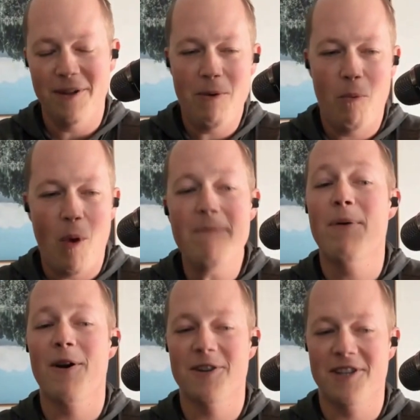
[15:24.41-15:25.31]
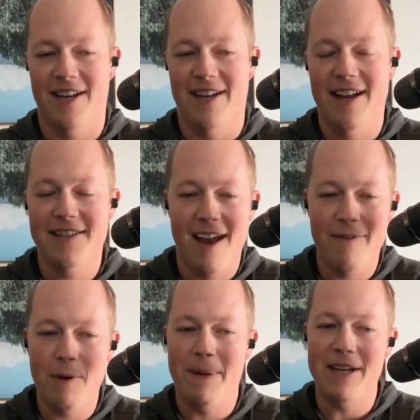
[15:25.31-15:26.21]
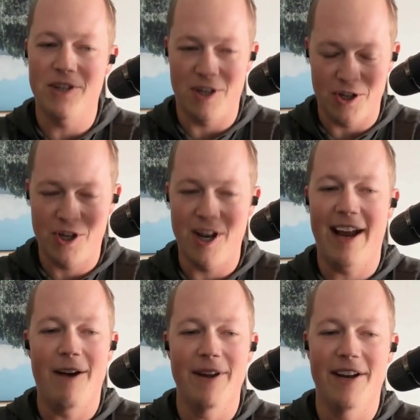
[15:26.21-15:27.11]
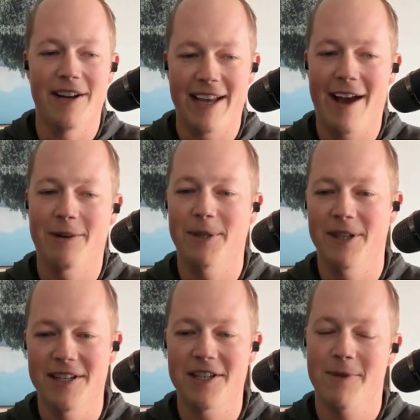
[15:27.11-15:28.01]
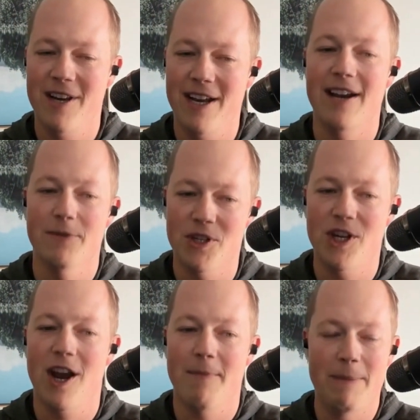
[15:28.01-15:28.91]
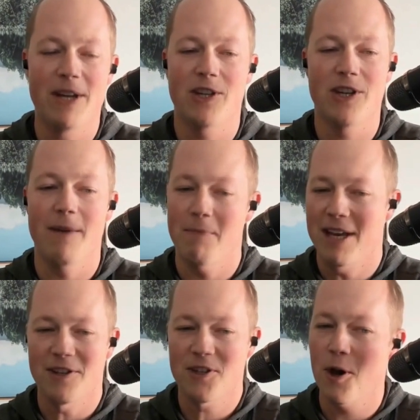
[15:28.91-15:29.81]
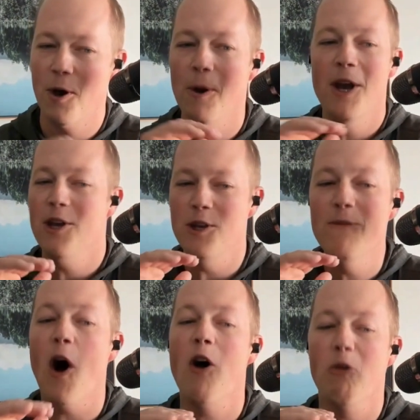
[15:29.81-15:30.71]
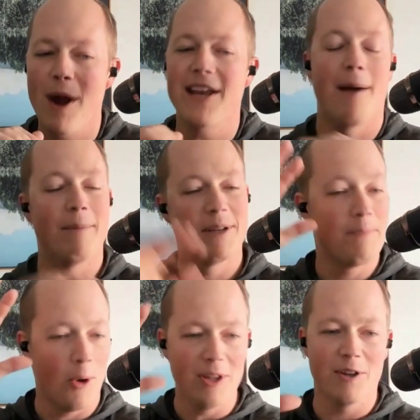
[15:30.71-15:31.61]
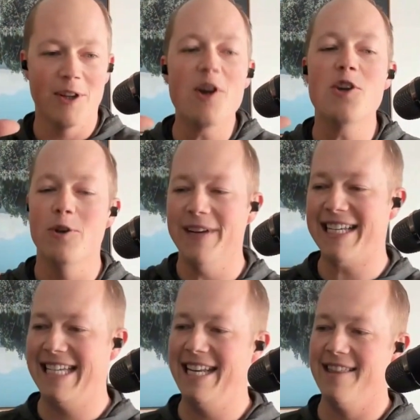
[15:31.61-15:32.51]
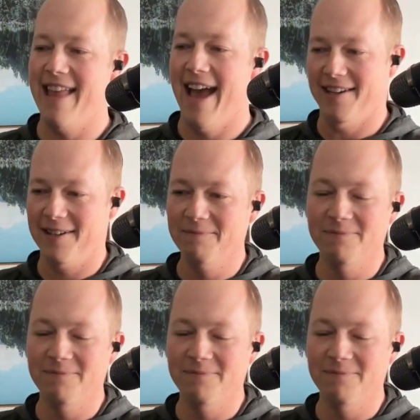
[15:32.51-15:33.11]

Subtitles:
Only one person has ever pitched a shutout in unaccountable history, and it was Jeremy pitching at me. So you've already, I'm going to spoiler alert, you've exceeded that.